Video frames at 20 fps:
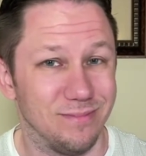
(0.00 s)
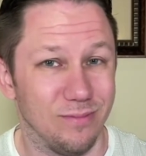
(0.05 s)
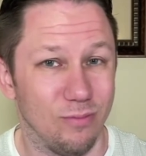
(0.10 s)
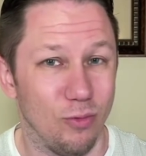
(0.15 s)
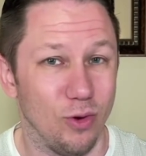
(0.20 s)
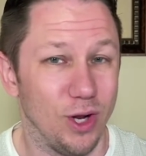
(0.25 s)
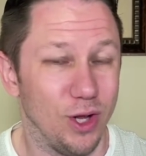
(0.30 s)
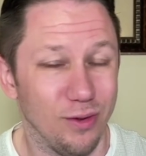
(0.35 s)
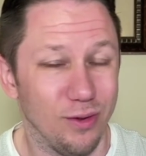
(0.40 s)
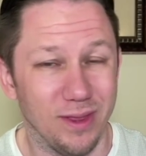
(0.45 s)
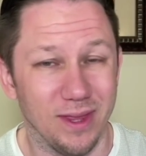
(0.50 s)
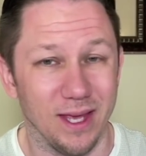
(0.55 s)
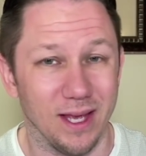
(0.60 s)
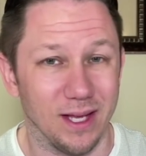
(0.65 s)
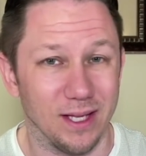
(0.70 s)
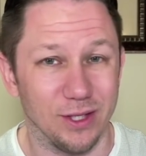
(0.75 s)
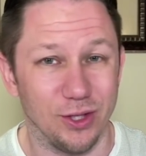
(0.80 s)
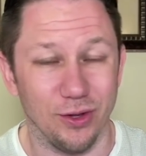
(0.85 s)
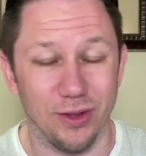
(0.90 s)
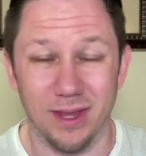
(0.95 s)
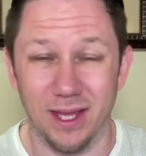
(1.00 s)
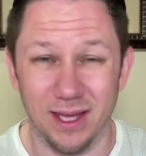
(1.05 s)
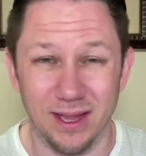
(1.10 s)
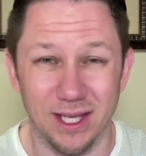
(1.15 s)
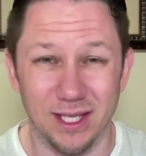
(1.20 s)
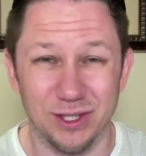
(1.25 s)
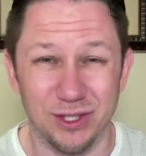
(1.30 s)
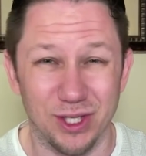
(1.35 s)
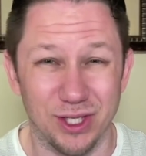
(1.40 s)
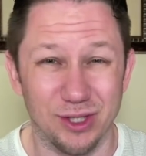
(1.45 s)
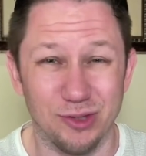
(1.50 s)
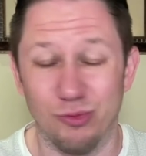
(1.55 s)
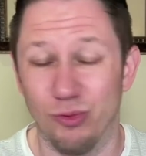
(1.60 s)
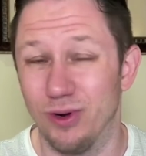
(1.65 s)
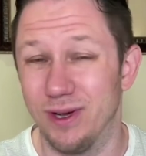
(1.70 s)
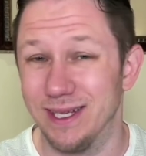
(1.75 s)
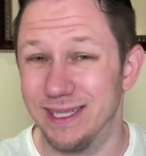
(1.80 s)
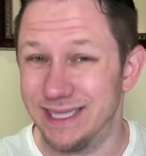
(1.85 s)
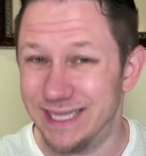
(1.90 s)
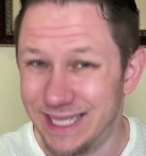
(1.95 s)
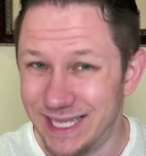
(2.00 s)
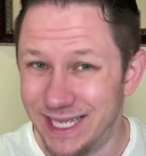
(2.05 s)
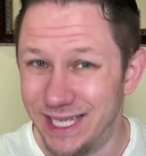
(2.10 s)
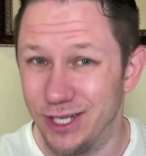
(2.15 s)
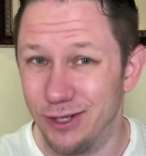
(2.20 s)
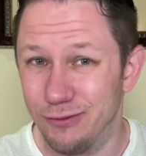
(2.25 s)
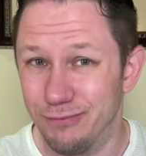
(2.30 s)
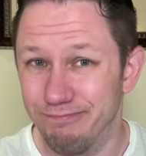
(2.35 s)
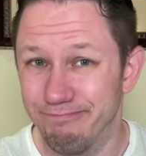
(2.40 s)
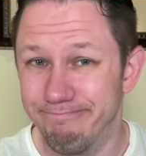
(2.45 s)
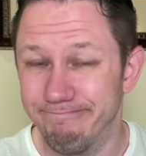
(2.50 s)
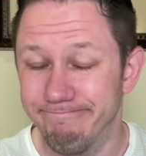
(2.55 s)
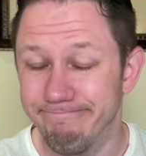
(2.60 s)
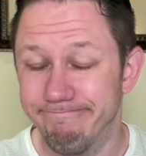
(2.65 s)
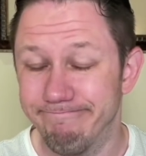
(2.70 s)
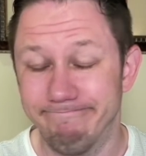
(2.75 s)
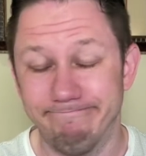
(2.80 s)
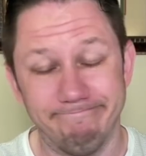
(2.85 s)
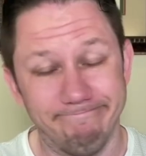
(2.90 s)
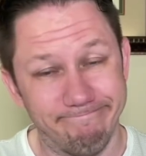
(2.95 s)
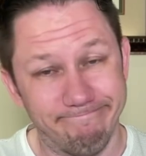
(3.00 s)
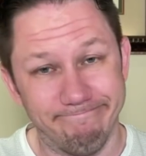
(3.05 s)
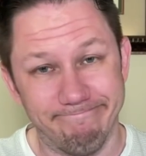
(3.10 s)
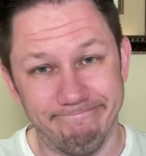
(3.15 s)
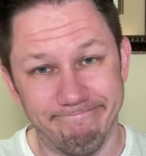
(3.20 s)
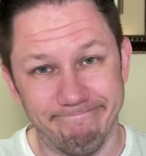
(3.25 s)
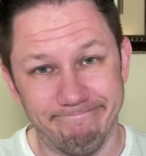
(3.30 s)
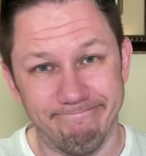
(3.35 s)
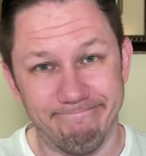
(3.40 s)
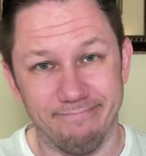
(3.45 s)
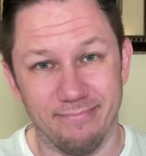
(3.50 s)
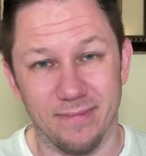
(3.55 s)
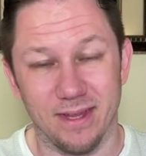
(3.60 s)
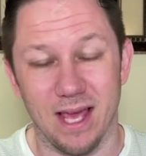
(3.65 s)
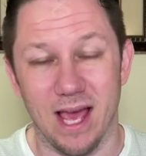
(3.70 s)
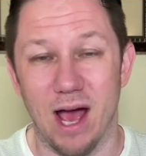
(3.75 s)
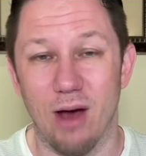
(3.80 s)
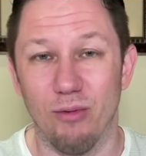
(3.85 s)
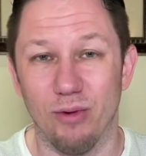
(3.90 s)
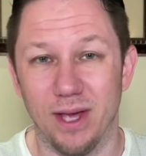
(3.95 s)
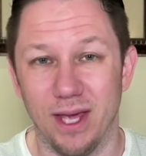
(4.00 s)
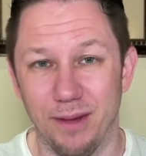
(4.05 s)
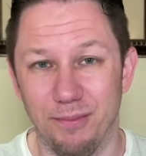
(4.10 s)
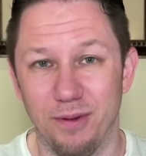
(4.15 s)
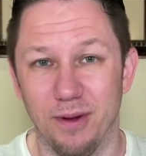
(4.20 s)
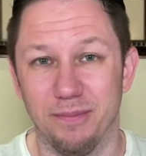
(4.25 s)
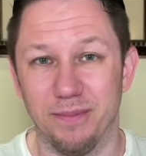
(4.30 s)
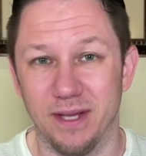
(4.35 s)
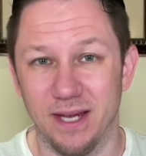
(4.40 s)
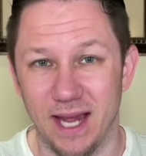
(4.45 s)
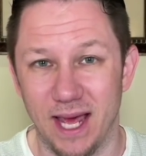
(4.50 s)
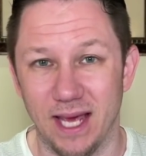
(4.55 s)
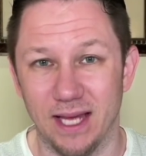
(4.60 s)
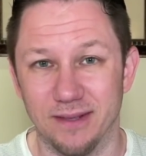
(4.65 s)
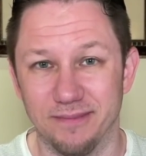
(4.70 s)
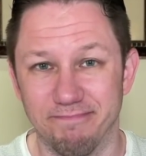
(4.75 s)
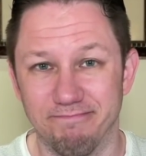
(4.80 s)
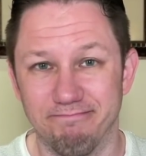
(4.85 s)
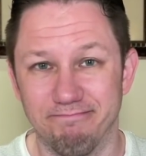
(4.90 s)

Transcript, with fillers: What do you think? Do you think this, this will continue? I will keep you up to date.